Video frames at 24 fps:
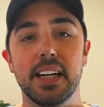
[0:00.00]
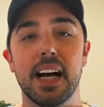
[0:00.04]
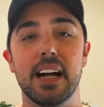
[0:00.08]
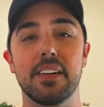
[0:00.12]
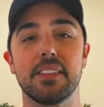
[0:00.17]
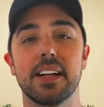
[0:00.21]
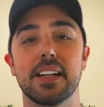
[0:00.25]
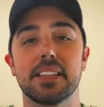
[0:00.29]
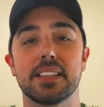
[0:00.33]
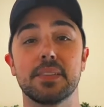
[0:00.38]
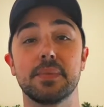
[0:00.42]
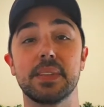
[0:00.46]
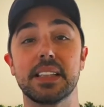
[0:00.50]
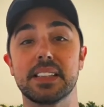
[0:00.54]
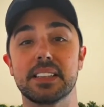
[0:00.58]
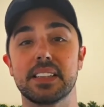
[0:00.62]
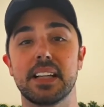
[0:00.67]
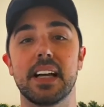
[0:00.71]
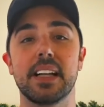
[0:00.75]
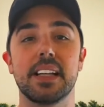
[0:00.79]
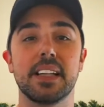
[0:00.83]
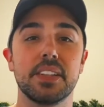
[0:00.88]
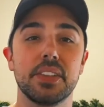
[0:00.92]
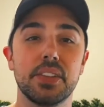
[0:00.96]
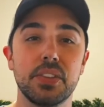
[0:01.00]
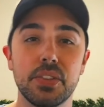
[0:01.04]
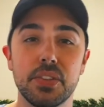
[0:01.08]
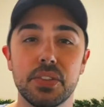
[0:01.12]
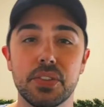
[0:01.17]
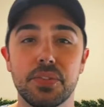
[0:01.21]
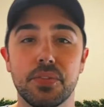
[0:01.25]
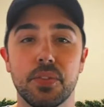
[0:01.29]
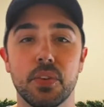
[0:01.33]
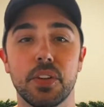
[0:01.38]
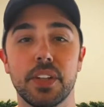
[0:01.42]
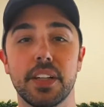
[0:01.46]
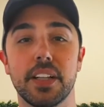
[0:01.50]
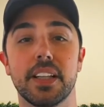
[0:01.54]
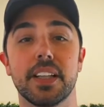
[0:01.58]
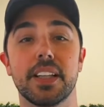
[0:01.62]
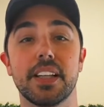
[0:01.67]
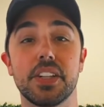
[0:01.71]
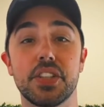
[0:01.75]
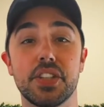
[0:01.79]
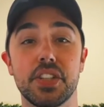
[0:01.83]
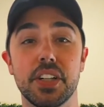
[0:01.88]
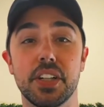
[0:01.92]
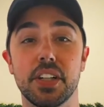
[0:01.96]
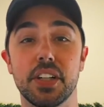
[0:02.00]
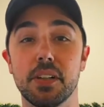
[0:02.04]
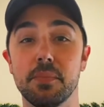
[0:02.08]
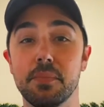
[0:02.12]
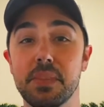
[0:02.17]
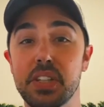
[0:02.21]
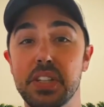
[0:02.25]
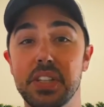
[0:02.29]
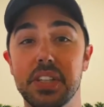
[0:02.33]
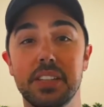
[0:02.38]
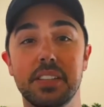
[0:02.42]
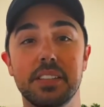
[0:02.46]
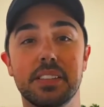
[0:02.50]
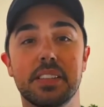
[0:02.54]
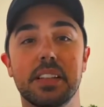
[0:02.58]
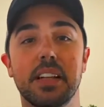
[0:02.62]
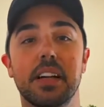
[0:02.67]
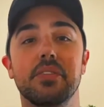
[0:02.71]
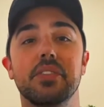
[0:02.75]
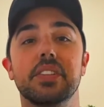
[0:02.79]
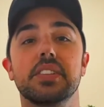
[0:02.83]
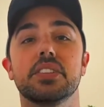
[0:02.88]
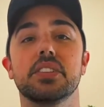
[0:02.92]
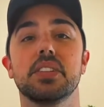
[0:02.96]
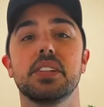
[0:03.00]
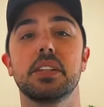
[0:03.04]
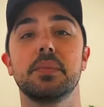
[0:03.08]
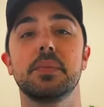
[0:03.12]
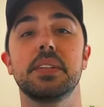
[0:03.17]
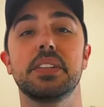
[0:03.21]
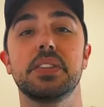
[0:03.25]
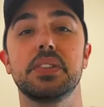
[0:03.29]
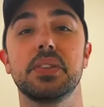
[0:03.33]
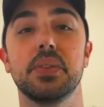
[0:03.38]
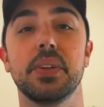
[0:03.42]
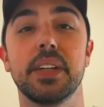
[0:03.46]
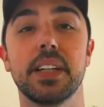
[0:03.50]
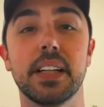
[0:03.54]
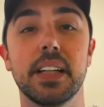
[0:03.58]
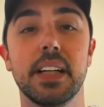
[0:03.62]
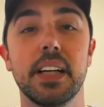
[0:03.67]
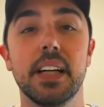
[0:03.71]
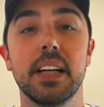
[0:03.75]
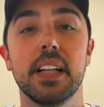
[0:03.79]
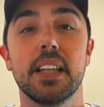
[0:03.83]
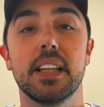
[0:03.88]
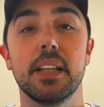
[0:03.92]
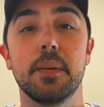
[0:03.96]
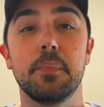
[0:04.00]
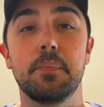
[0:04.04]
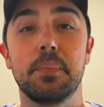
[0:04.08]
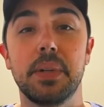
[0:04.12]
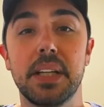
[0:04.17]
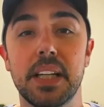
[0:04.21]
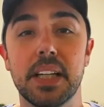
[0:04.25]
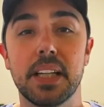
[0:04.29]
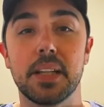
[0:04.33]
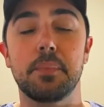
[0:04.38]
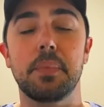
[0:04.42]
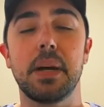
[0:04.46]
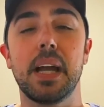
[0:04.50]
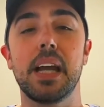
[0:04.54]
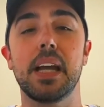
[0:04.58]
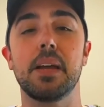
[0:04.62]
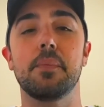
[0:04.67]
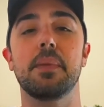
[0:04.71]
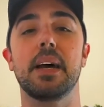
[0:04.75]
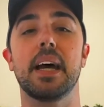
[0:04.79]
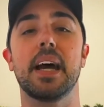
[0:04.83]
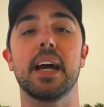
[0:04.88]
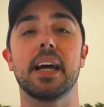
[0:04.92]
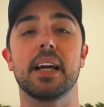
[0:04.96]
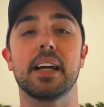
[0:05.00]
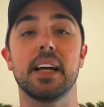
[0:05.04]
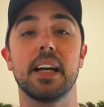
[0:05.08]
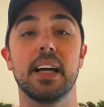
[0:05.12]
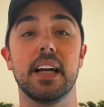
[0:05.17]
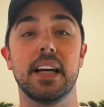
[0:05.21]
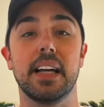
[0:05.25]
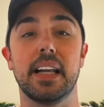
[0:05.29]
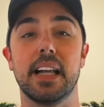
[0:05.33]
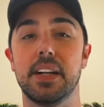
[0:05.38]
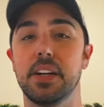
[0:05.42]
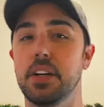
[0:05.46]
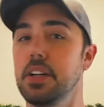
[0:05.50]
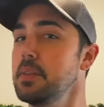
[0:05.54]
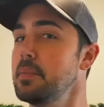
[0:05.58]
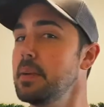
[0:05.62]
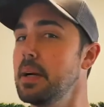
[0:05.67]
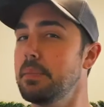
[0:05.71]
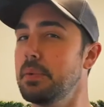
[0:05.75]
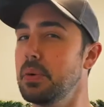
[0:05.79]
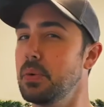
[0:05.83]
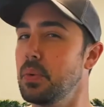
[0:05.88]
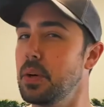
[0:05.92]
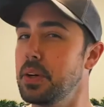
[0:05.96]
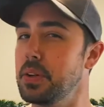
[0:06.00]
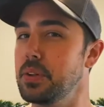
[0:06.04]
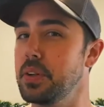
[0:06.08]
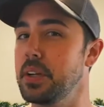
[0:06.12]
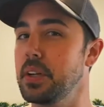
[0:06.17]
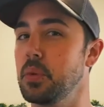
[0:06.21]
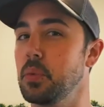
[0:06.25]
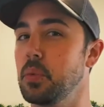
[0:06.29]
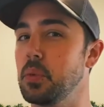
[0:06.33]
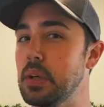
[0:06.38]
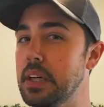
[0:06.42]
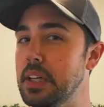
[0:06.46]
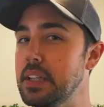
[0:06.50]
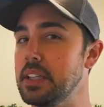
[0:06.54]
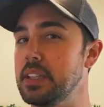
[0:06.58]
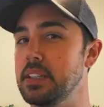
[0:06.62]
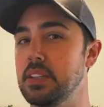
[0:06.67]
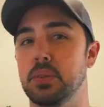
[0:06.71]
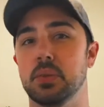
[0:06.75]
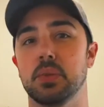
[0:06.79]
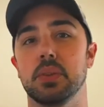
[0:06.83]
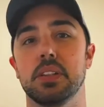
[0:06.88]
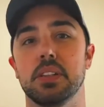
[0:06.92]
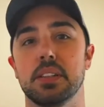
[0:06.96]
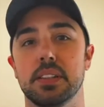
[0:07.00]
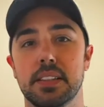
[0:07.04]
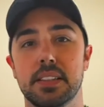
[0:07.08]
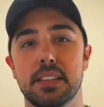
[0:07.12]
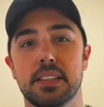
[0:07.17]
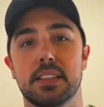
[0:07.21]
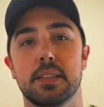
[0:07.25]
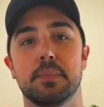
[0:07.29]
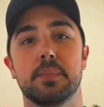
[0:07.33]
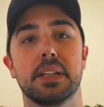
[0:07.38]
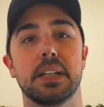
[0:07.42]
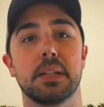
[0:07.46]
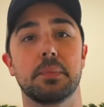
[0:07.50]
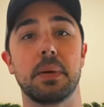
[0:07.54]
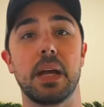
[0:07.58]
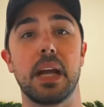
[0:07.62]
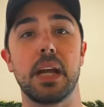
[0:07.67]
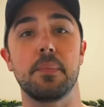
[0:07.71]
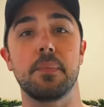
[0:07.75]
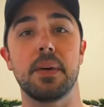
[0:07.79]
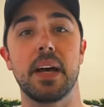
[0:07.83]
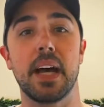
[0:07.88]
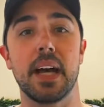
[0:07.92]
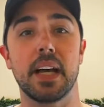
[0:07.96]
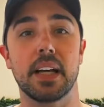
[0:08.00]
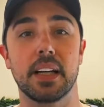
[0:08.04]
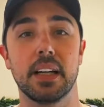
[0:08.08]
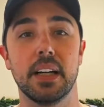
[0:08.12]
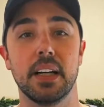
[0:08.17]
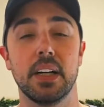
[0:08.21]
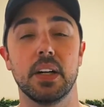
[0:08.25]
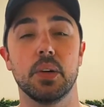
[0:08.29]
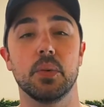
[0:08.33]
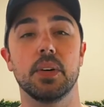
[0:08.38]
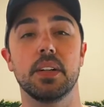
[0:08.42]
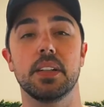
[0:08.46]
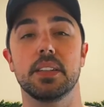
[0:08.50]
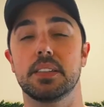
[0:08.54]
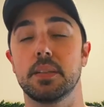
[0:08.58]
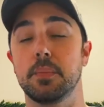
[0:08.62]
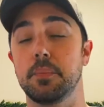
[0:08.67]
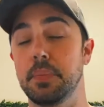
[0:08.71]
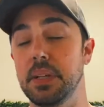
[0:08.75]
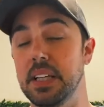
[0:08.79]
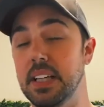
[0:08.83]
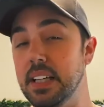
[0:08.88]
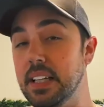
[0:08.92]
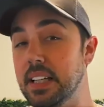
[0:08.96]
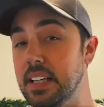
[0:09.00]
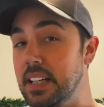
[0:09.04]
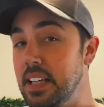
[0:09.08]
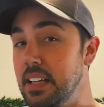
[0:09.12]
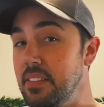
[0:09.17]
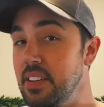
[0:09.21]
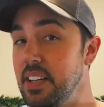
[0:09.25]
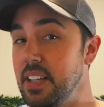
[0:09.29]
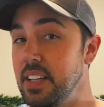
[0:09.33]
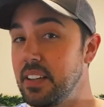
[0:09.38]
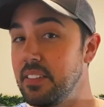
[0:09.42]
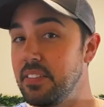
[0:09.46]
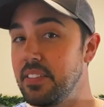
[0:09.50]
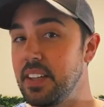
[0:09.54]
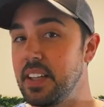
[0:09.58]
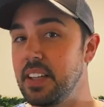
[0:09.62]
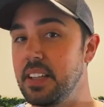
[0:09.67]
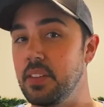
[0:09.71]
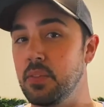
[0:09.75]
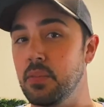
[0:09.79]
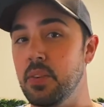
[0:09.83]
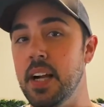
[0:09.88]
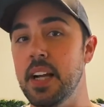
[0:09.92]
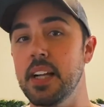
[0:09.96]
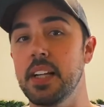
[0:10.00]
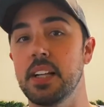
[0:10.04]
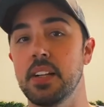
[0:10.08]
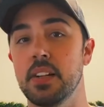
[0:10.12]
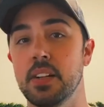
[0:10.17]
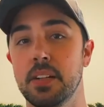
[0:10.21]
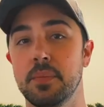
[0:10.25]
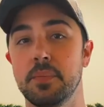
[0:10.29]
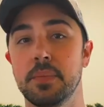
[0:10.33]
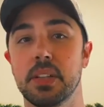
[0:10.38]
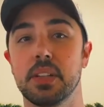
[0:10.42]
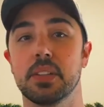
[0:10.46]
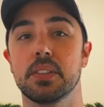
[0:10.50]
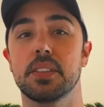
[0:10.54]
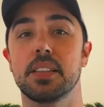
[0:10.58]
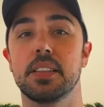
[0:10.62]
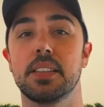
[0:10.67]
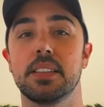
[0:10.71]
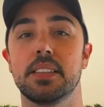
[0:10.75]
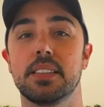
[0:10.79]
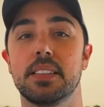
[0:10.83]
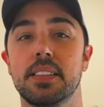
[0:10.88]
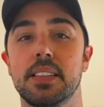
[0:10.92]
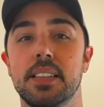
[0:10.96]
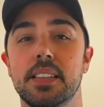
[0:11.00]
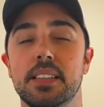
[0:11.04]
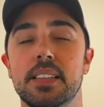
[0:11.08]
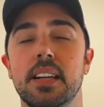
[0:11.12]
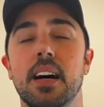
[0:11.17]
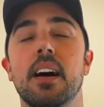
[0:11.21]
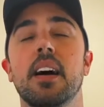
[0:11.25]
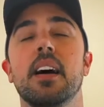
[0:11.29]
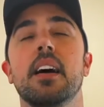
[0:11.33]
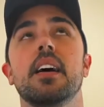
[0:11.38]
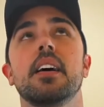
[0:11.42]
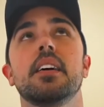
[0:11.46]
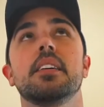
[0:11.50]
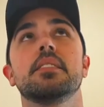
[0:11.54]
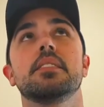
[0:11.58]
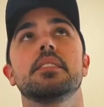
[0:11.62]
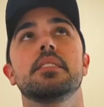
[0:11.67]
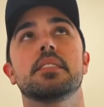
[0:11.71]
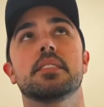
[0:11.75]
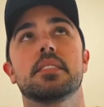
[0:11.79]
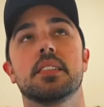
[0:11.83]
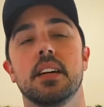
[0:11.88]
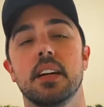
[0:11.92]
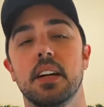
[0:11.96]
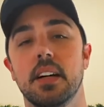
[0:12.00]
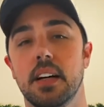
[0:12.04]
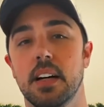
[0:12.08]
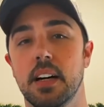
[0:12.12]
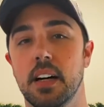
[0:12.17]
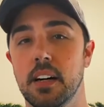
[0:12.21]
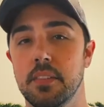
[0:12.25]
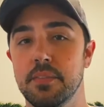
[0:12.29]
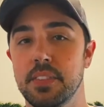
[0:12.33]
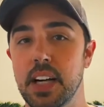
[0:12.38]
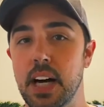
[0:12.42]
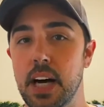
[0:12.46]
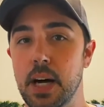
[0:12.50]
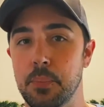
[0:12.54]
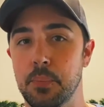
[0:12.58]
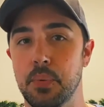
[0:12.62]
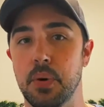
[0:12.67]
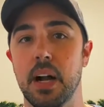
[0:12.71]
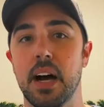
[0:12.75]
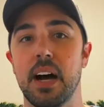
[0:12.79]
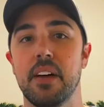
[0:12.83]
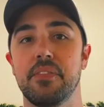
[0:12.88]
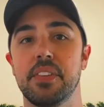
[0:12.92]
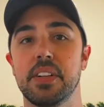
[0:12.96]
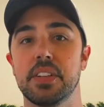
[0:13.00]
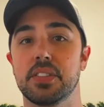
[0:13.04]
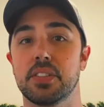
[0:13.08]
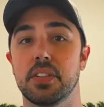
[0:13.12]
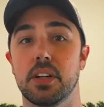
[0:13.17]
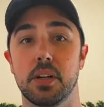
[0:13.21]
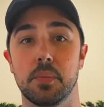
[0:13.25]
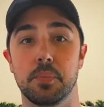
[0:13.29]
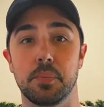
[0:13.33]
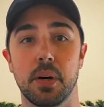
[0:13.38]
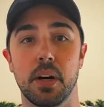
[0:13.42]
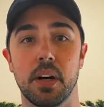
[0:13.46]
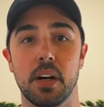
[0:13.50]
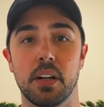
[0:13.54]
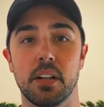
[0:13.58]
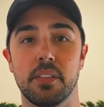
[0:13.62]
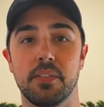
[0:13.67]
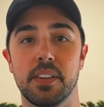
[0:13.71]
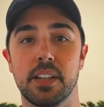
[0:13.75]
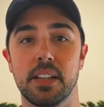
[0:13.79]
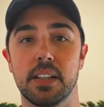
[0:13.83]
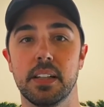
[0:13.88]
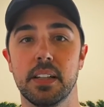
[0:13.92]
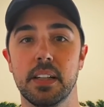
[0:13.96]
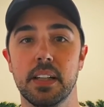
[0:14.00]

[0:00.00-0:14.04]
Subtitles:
I've got some exciting news for you. This year, Mission Discovery is going to be doing the big payback. And I know you might be wondering, what in the world is the big payback? Well, it's a big giving event right here in Middle Tennessee. Tons of nonprofits are a part of it.